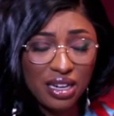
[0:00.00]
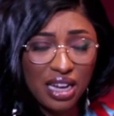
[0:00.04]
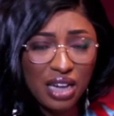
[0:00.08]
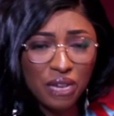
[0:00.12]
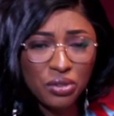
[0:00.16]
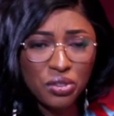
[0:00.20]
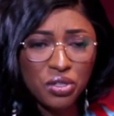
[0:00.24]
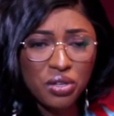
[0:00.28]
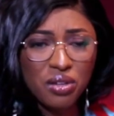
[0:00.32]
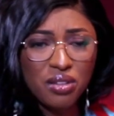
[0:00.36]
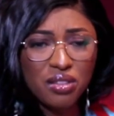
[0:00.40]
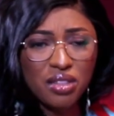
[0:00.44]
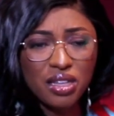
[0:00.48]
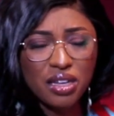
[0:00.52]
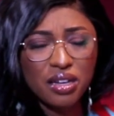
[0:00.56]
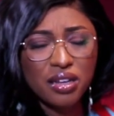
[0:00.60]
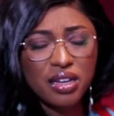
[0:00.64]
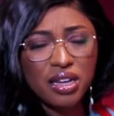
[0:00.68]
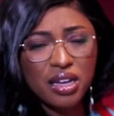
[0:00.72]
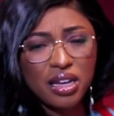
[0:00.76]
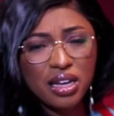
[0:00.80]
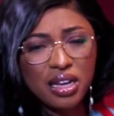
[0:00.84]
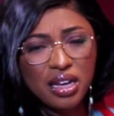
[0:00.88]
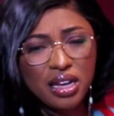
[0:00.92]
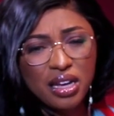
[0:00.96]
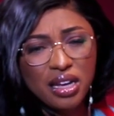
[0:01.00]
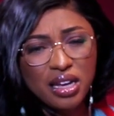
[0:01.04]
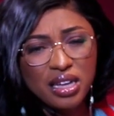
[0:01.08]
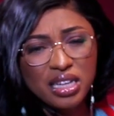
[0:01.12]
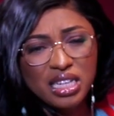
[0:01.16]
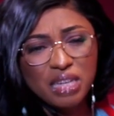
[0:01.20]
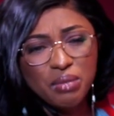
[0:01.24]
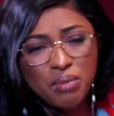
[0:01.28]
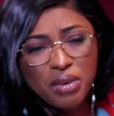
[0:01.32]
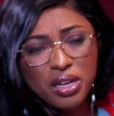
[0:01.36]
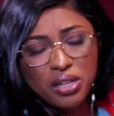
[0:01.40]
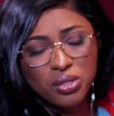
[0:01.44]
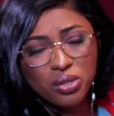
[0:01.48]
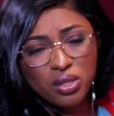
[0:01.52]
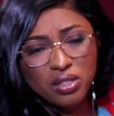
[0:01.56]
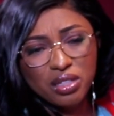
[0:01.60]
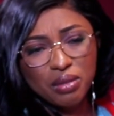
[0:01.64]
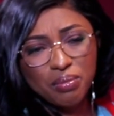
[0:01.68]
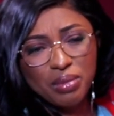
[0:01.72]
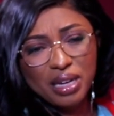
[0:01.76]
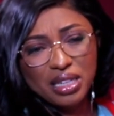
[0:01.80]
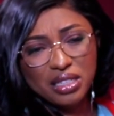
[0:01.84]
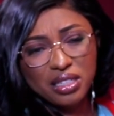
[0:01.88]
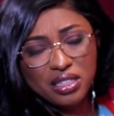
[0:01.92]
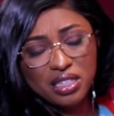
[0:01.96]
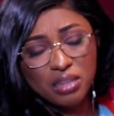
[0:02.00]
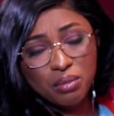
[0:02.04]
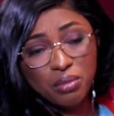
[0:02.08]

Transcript: Now, during the debate on the budget,